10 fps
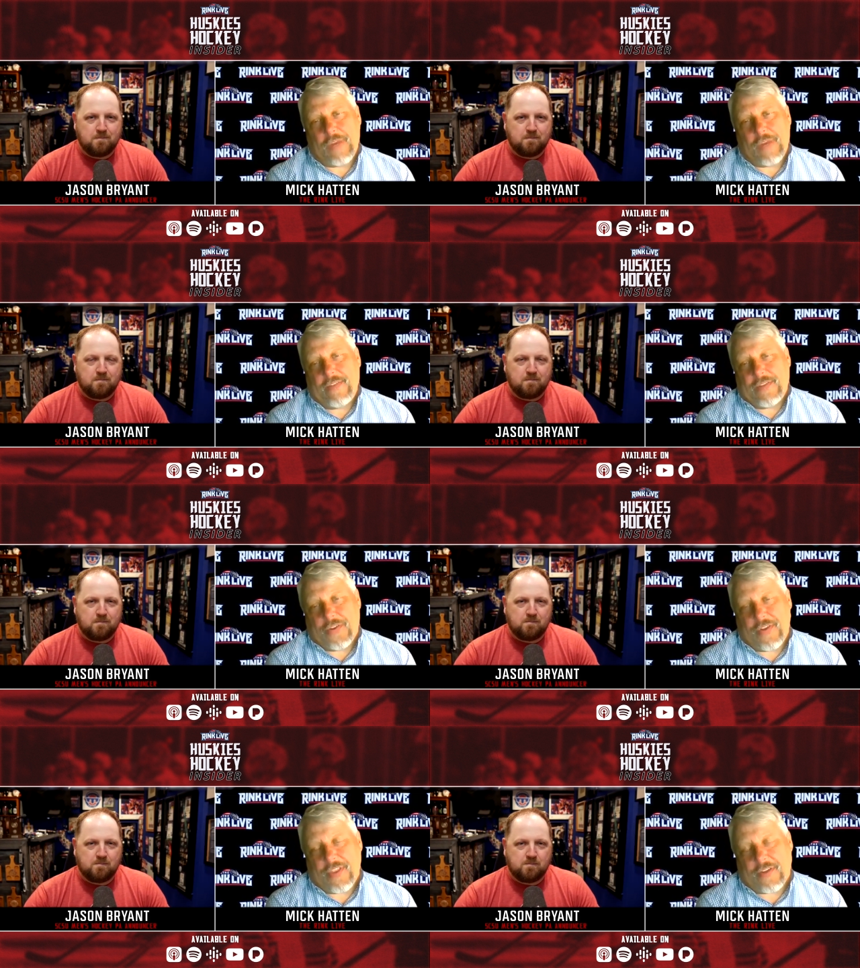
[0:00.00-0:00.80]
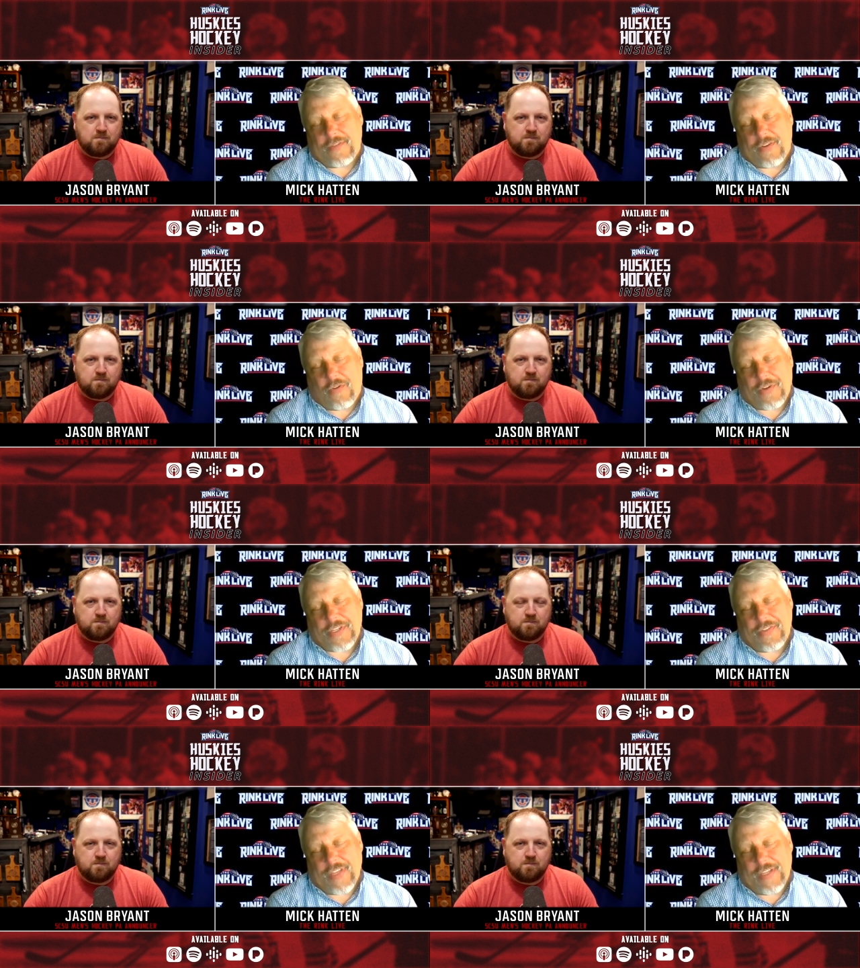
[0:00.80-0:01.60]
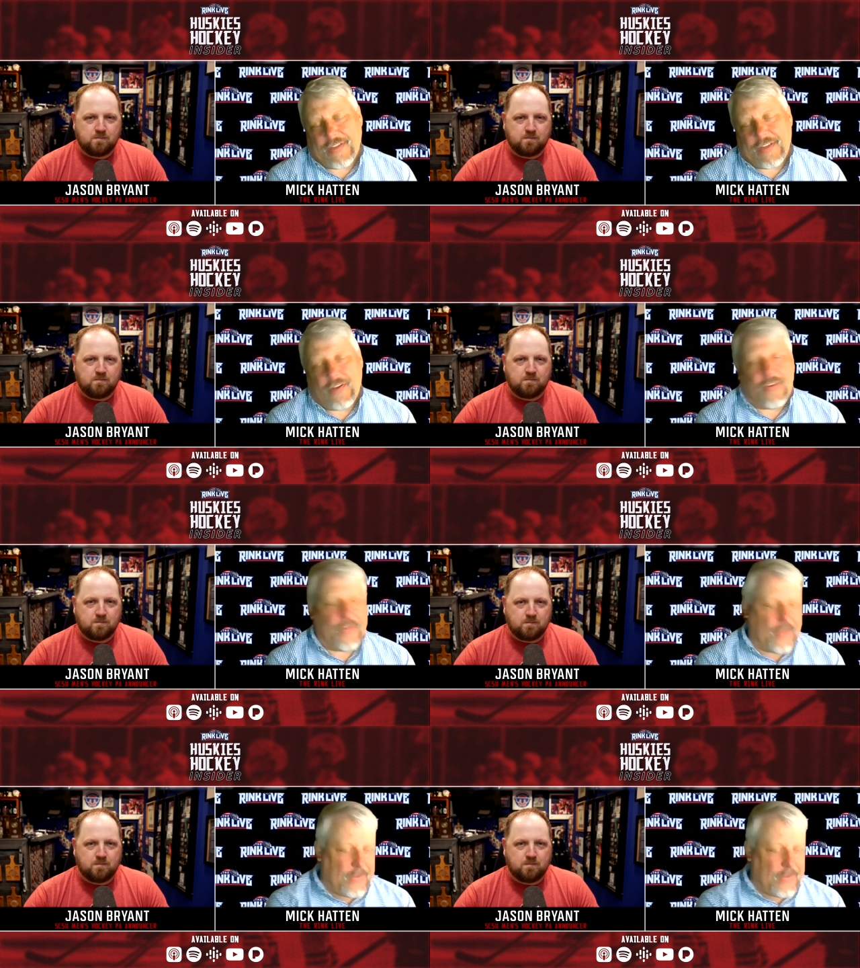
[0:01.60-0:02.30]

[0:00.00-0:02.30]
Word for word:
Speaker 1: in, during the course of the, you know,